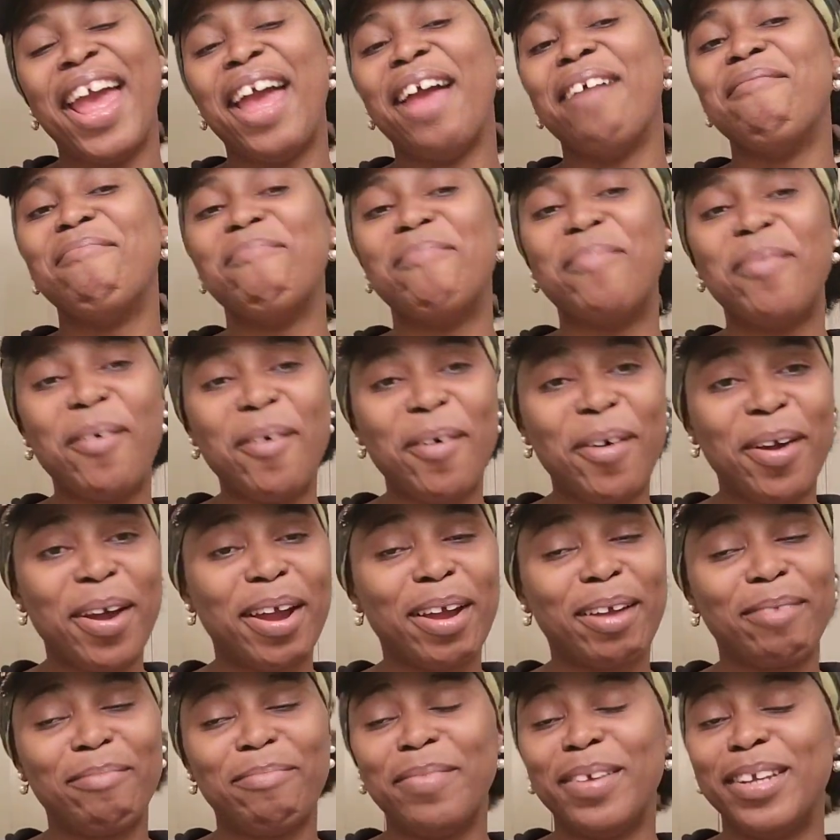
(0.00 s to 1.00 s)
And
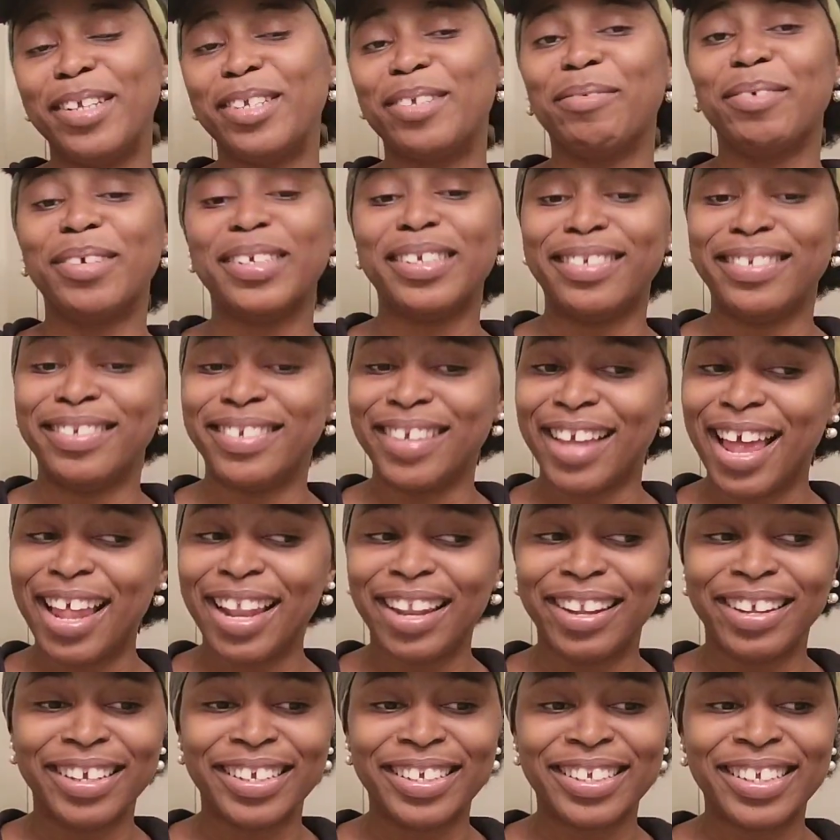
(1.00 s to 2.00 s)
boy, Mitch was
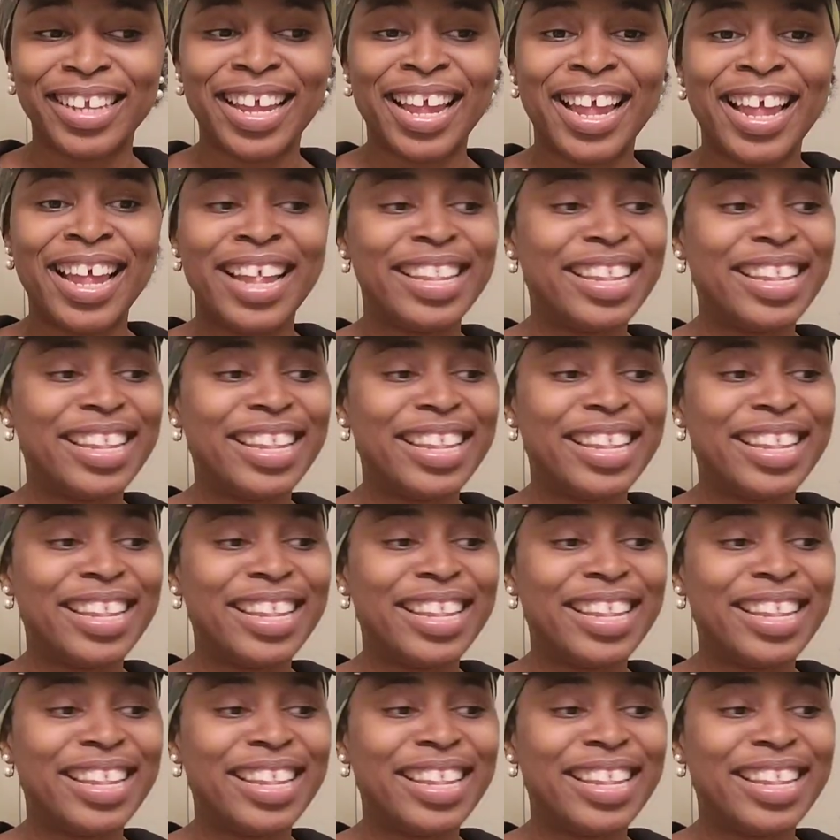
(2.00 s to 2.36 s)
jealous.